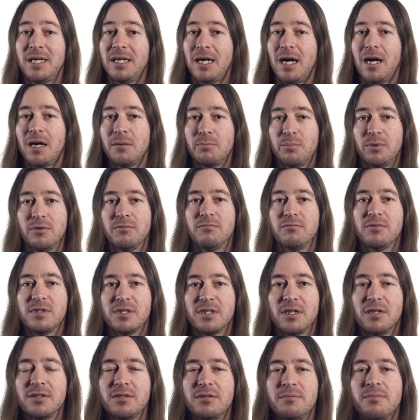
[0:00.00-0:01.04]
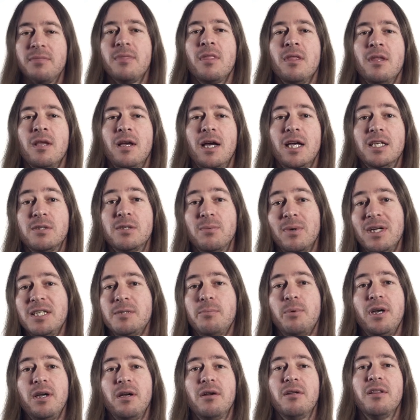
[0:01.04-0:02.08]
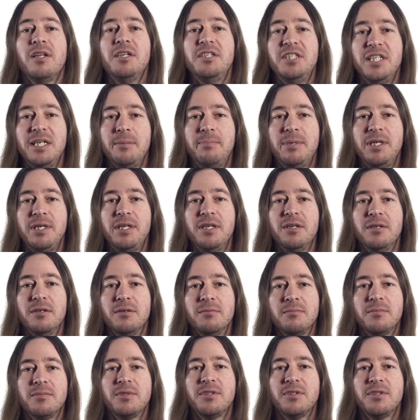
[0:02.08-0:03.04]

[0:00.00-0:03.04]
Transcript: better output results, as well as putting it on the GPU,